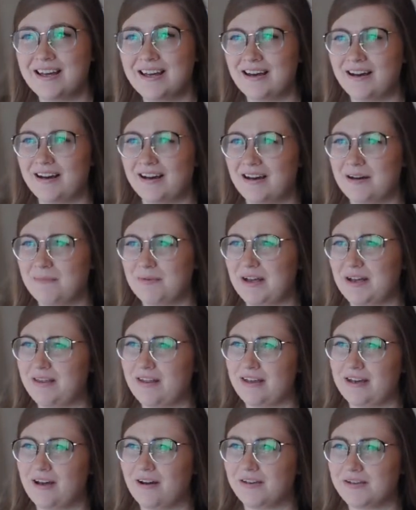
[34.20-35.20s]
um, I
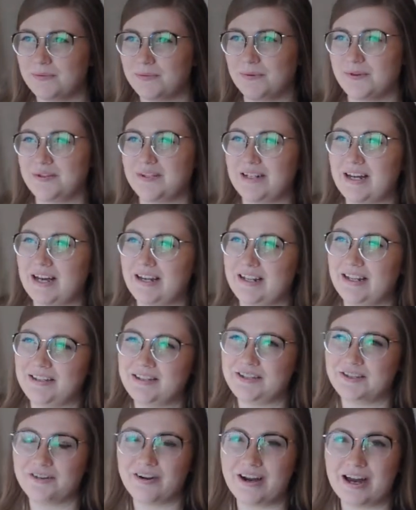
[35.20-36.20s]
think I also posted on
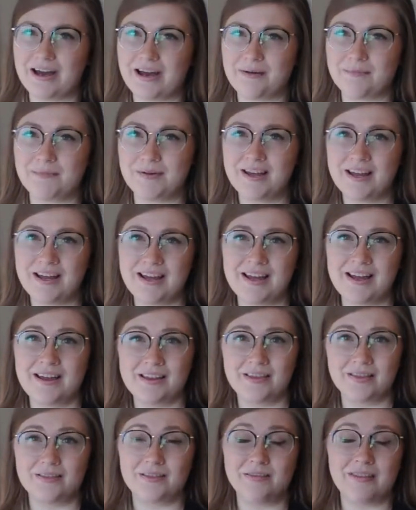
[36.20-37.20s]

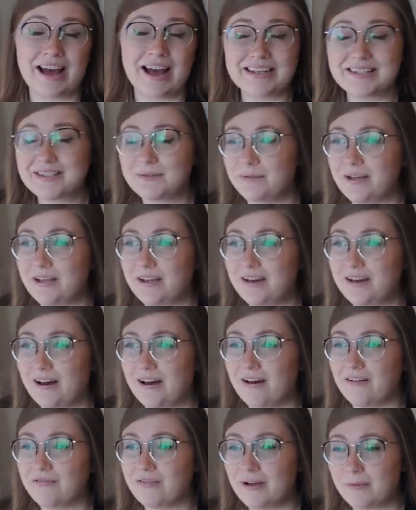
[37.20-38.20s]
Instagram, the last week
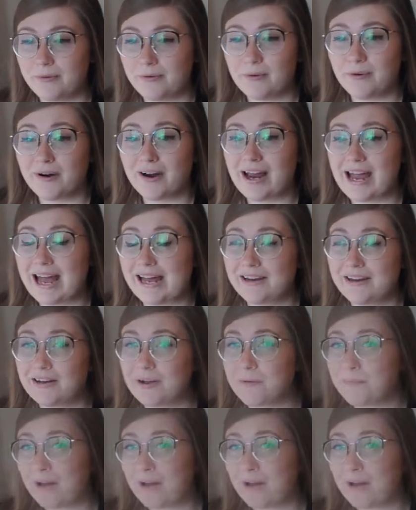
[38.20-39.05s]
of February I ended up